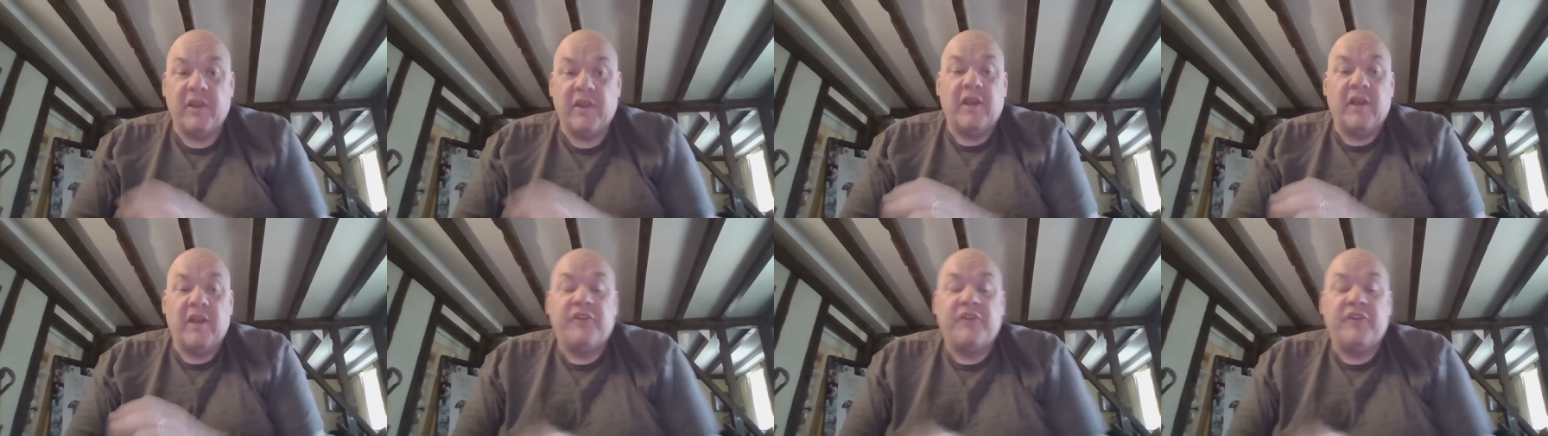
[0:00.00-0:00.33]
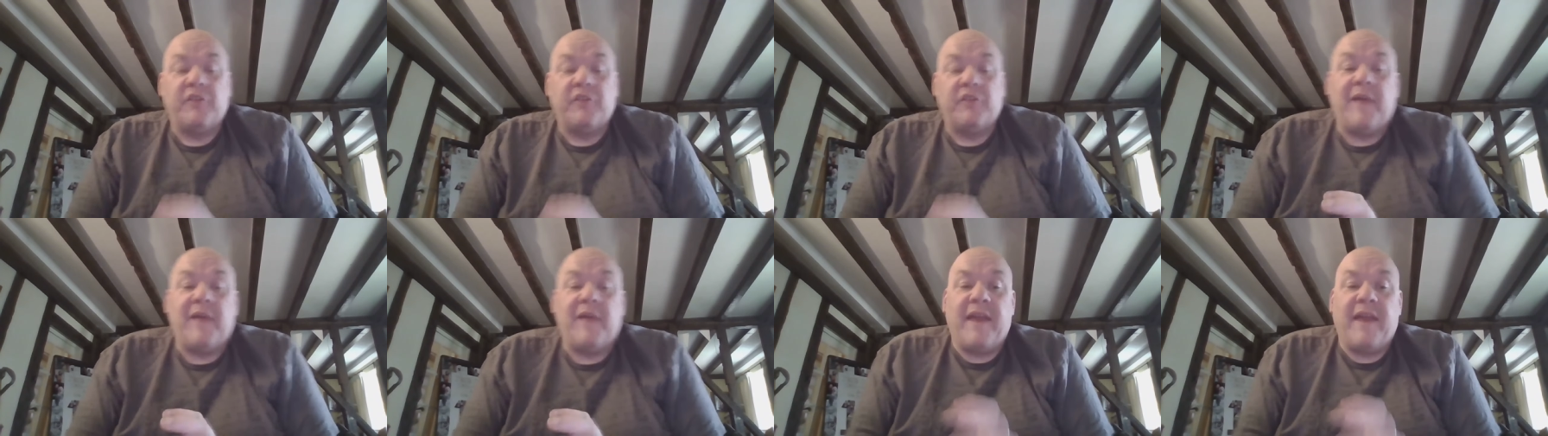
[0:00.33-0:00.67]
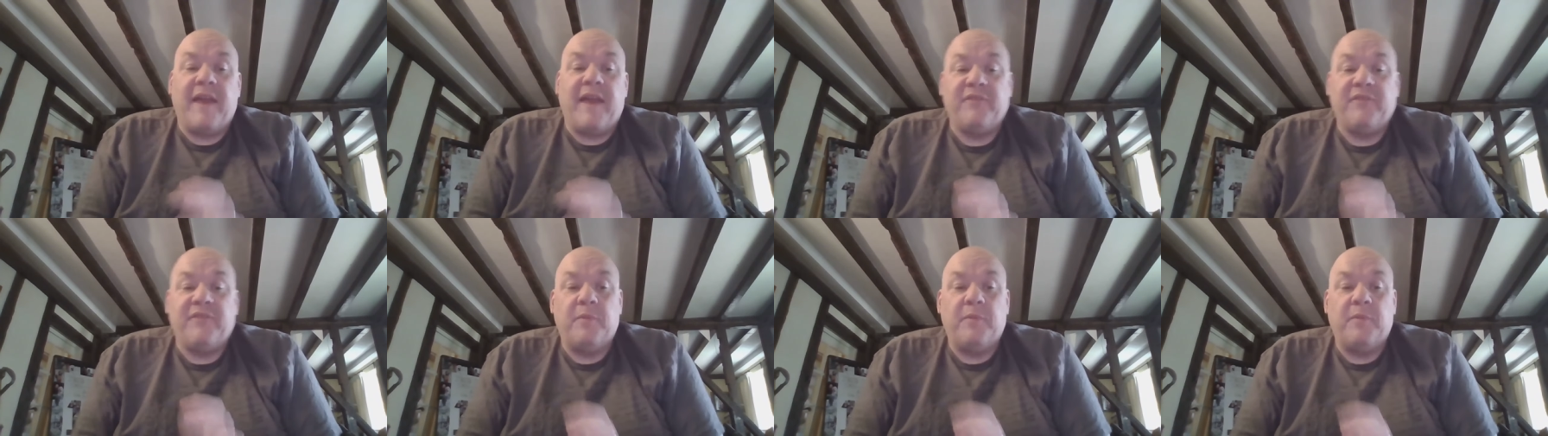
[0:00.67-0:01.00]
So you
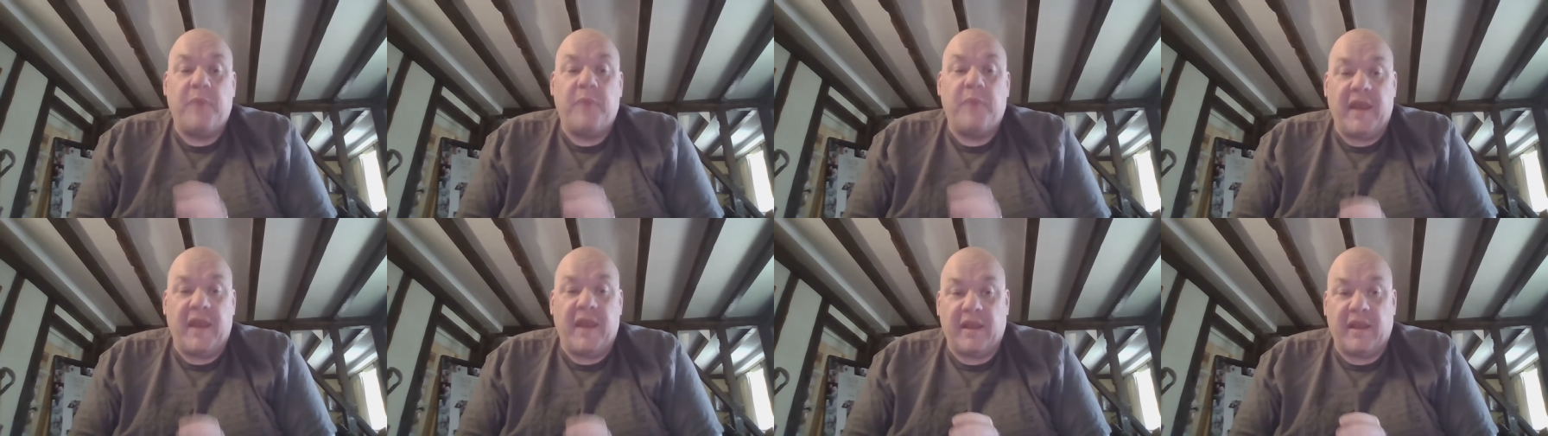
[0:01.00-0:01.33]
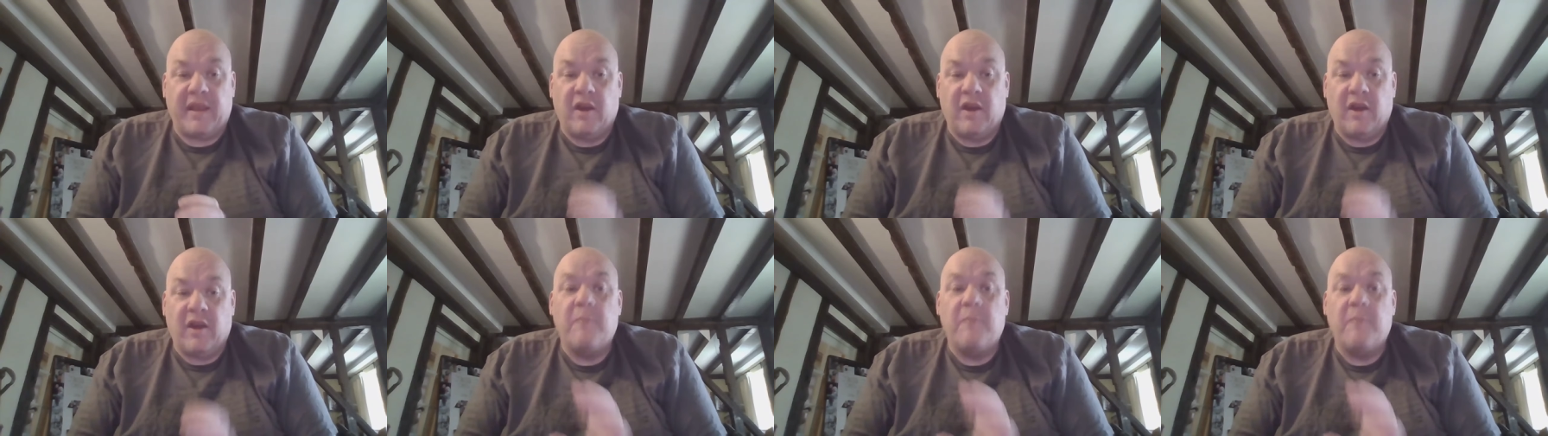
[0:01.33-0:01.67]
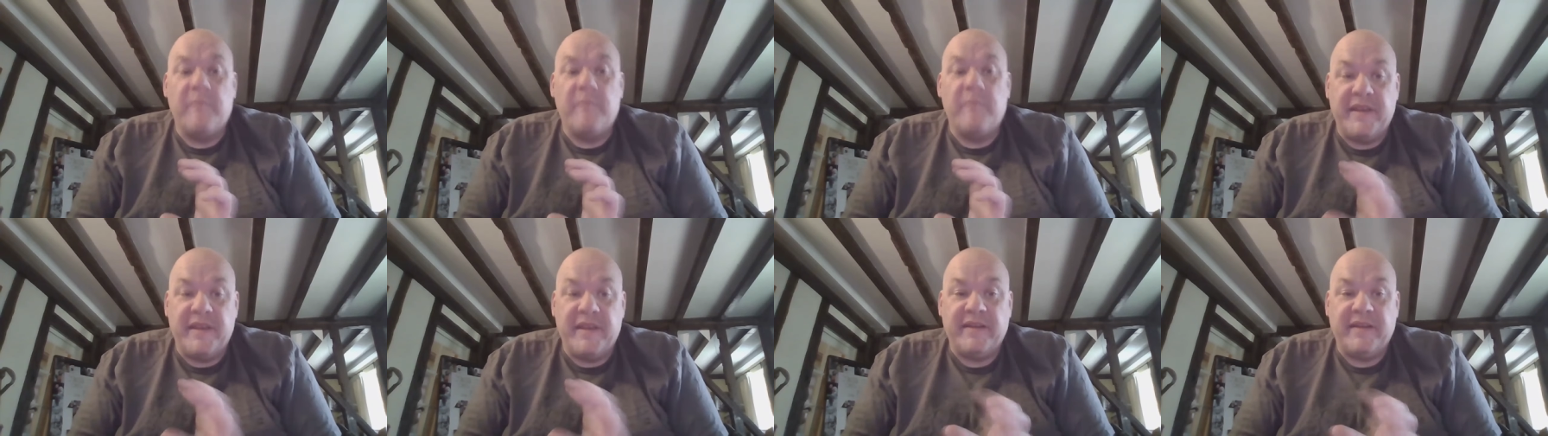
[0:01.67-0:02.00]
have to pick a
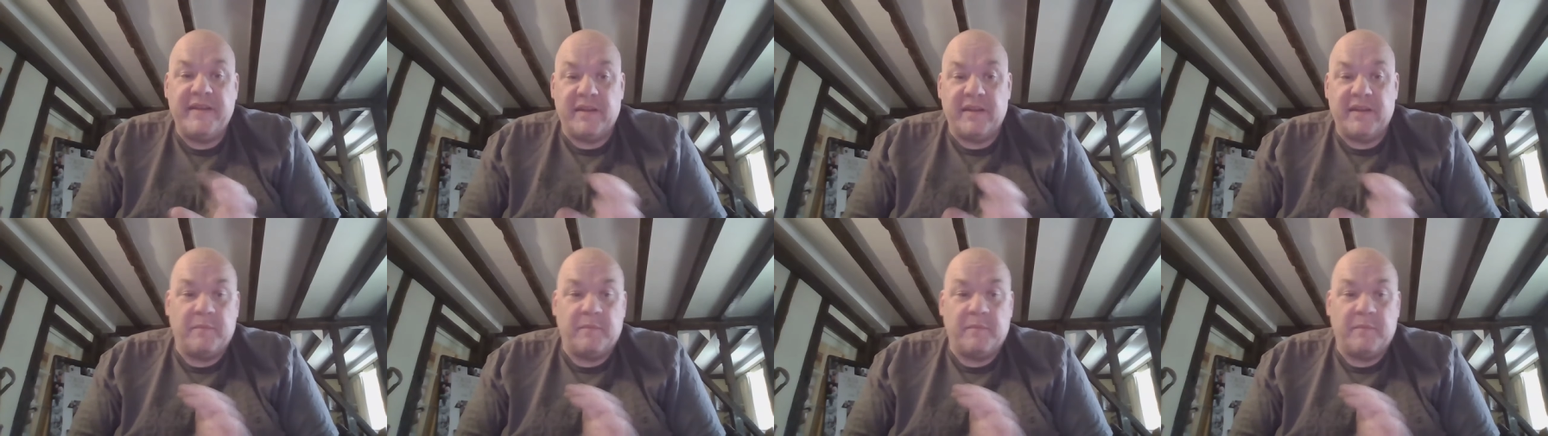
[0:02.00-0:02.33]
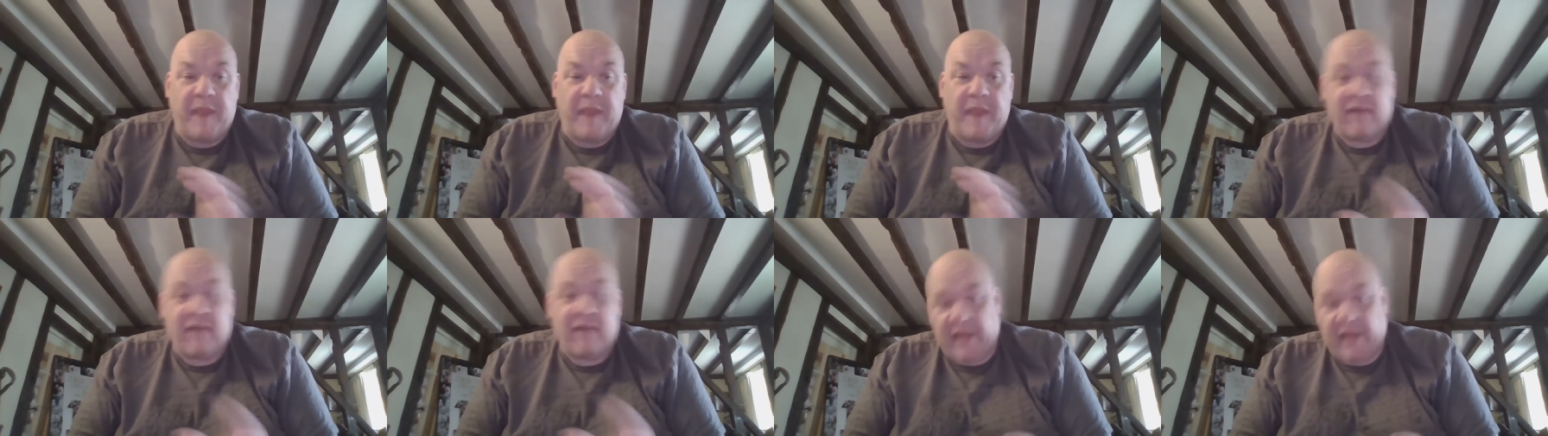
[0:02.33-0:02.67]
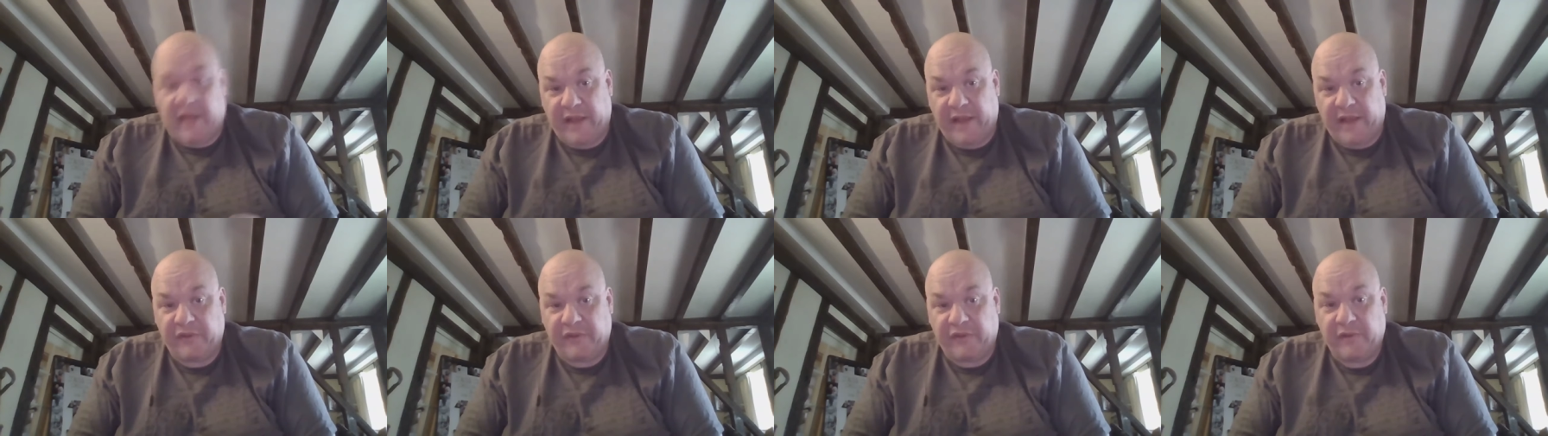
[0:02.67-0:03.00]
median
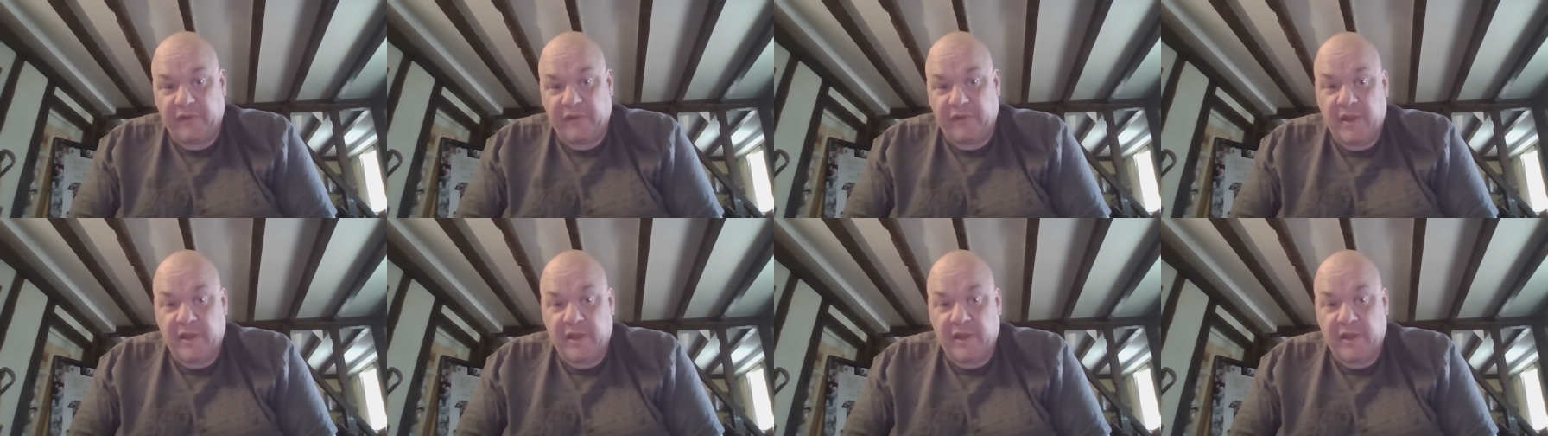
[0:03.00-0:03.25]
parallax.